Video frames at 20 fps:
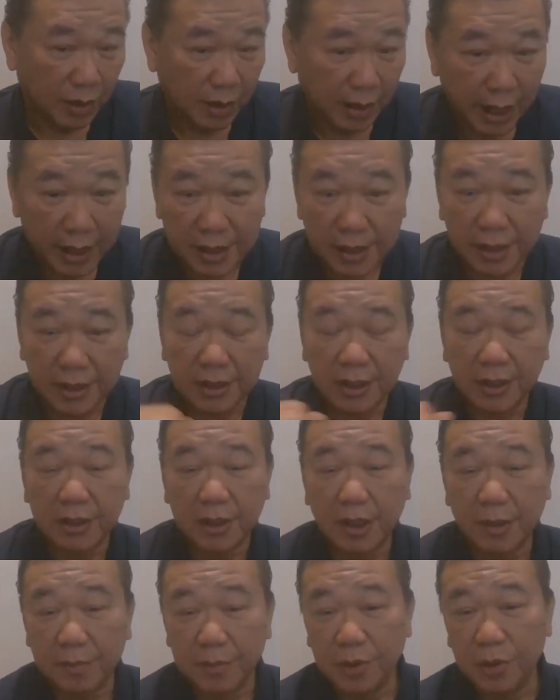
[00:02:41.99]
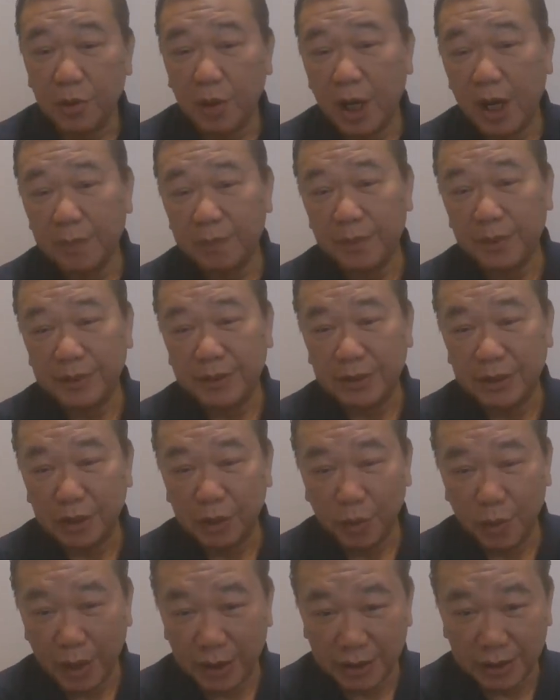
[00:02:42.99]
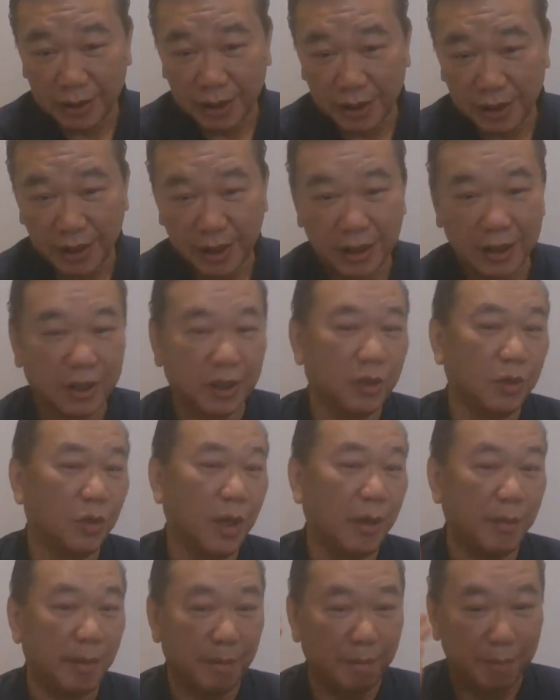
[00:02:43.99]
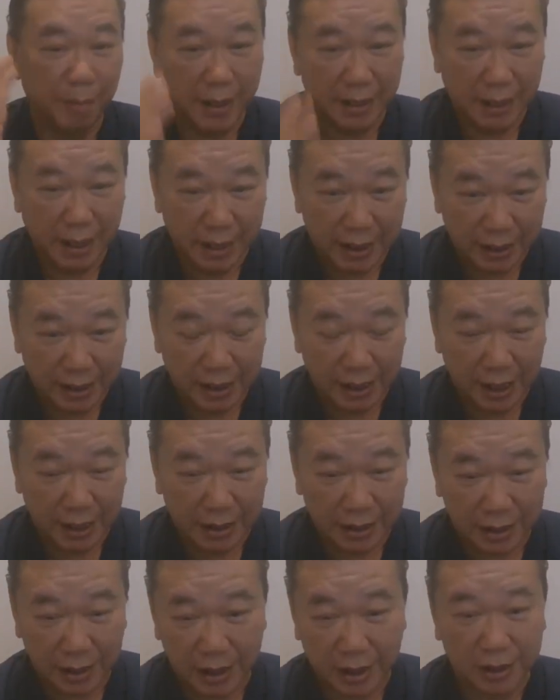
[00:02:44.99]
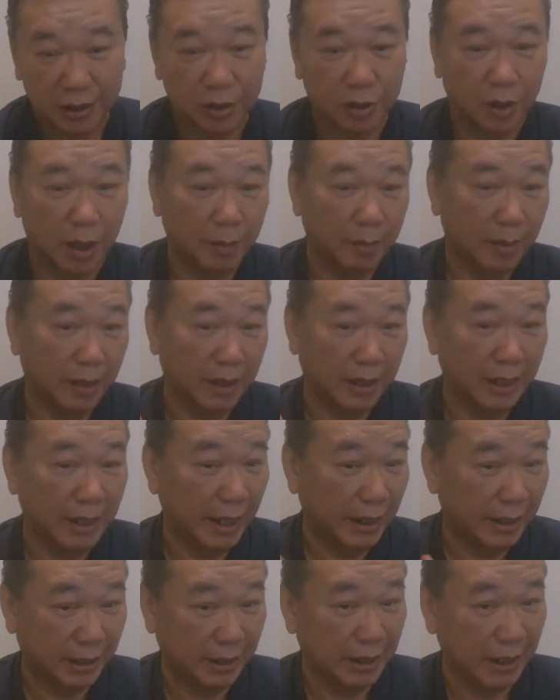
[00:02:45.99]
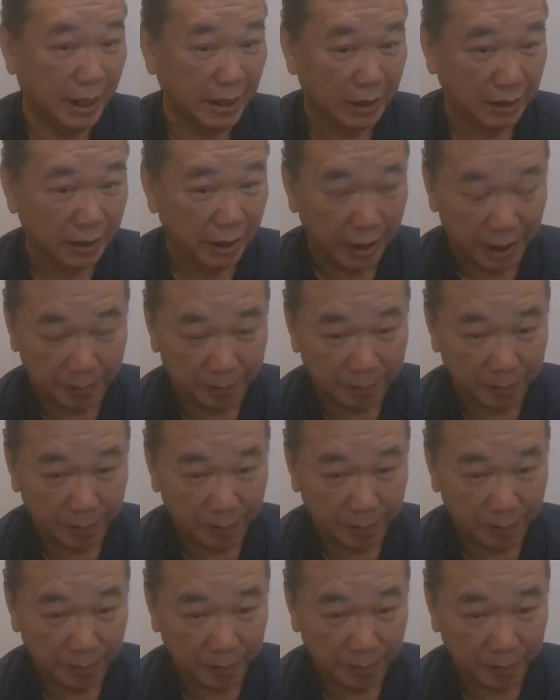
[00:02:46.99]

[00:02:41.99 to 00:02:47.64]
Engineering system, you have a civil engineering, you have a mechanical engineering, you have an electrical engineering.